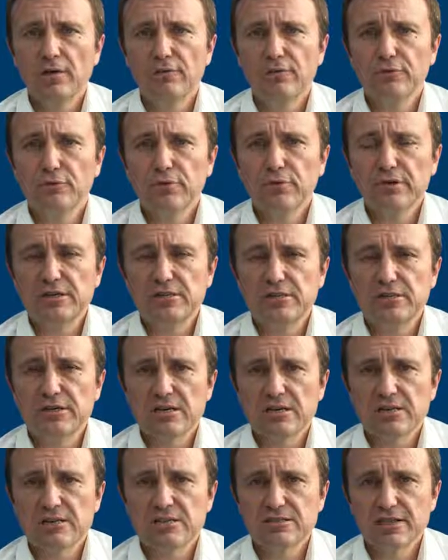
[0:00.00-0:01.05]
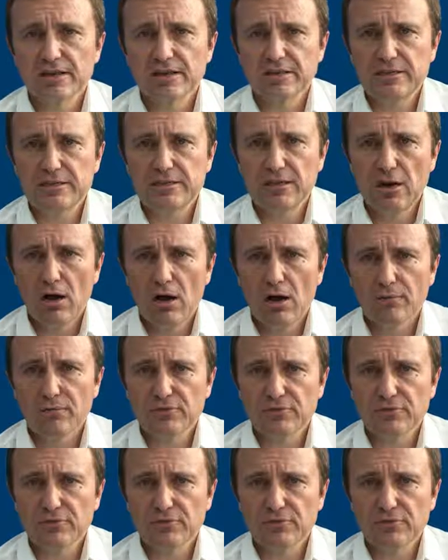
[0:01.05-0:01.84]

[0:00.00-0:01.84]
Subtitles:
Through its study of